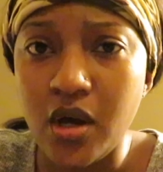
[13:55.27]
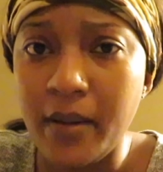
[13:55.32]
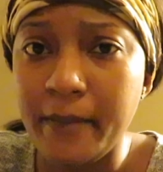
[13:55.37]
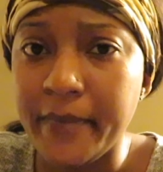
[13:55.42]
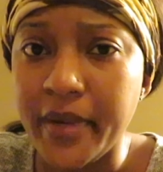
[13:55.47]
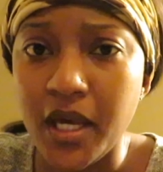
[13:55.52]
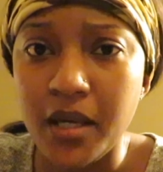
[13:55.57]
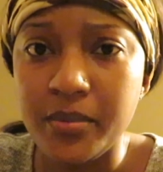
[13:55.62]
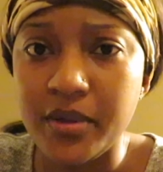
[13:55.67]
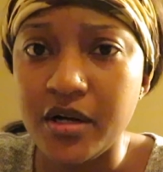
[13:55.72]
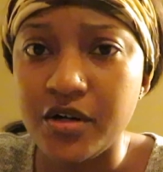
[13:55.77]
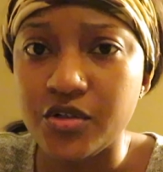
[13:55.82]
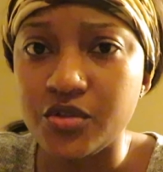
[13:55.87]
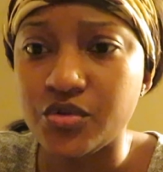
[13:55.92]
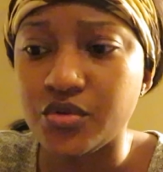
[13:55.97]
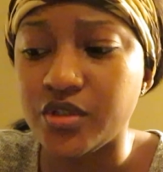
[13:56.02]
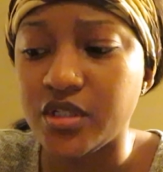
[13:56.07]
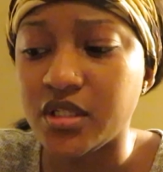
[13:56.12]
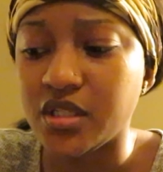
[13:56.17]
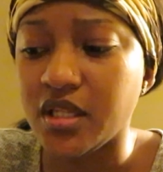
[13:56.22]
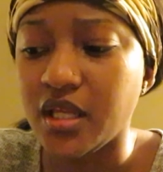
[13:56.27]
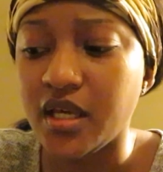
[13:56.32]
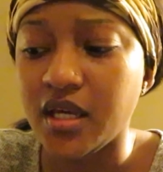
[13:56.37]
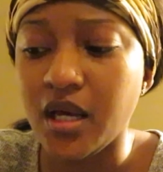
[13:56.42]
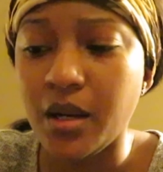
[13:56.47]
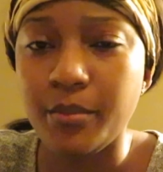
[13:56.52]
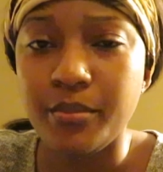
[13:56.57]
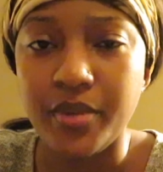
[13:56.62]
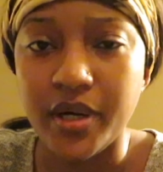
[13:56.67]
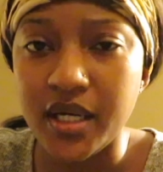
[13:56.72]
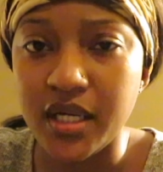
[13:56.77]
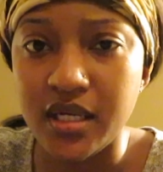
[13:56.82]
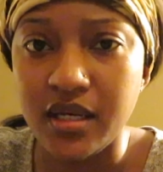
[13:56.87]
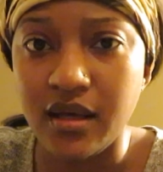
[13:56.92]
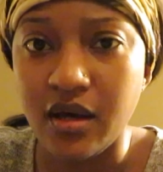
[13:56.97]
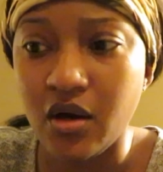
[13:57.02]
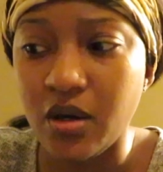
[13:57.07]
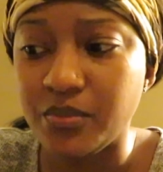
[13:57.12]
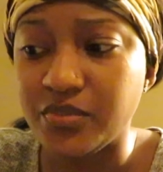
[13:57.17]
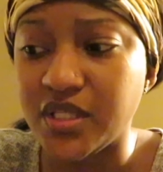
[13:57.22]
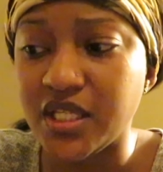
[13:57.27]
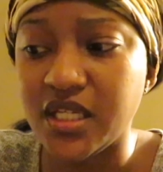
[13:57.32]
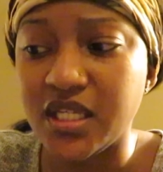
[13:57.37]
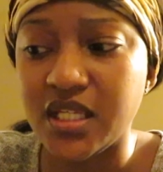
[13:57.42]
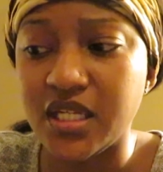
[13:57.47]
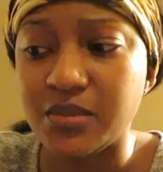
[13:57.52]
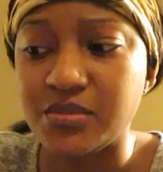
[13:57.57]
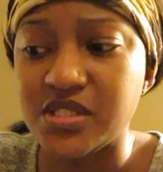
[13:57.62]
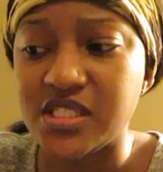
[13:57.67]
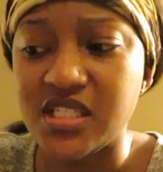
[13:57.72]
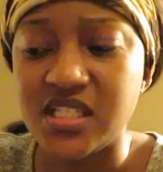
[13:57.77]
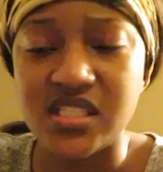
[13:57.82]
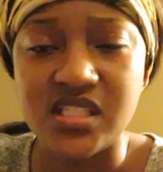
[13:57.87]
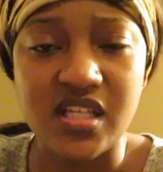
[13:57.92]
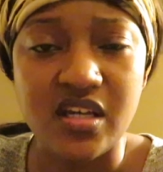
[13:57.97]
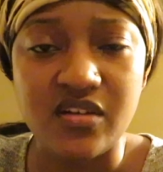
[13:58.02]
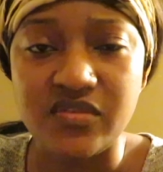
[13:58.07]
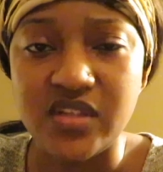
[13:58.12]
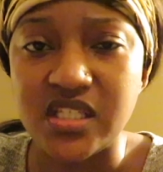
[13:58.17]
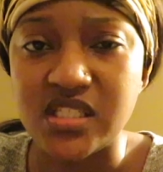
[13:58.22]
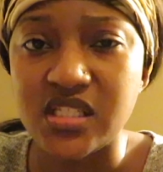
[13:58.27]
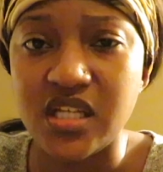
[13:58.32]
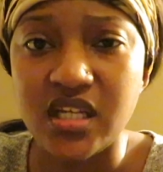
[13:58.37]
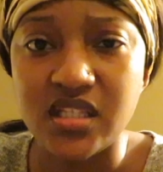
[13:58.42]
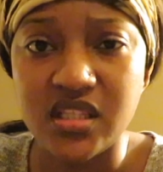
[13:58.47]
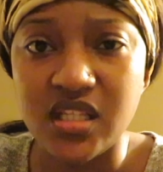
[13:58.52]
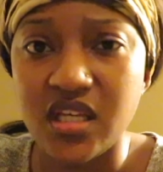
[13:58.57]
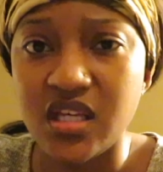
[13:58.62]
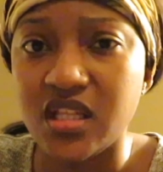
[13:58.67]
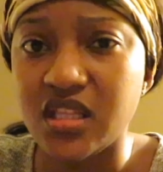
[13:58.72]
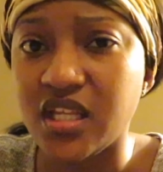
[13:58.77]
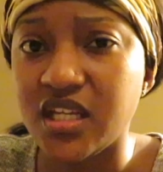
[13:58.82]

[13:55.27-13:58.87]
I'm mad paranoid. Like, I'm bugging out. I'm thinking I'm seeing stuff that's not there.